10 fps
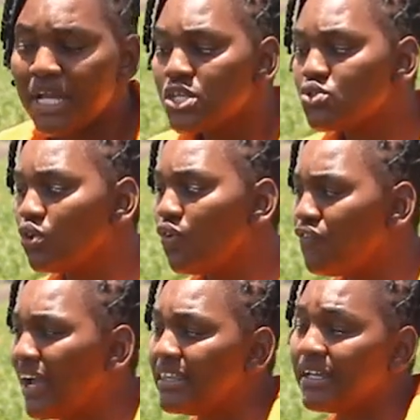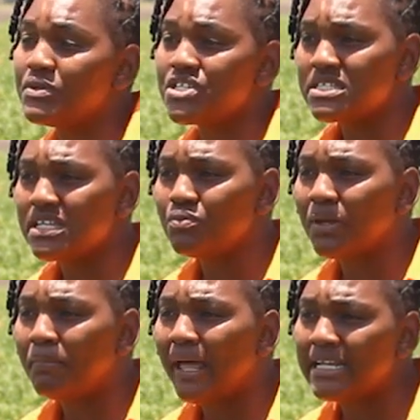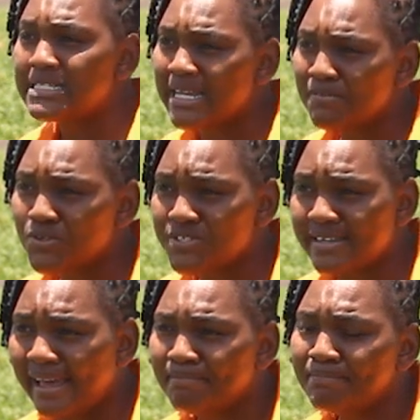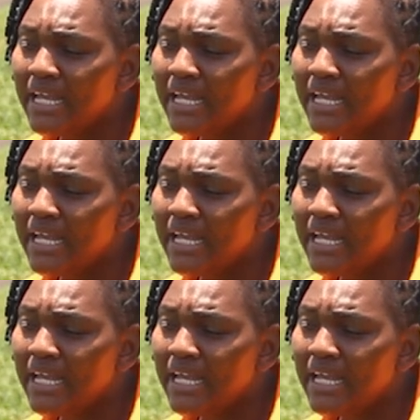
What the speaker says: So you'll find that we just said we're applying 10 mils here.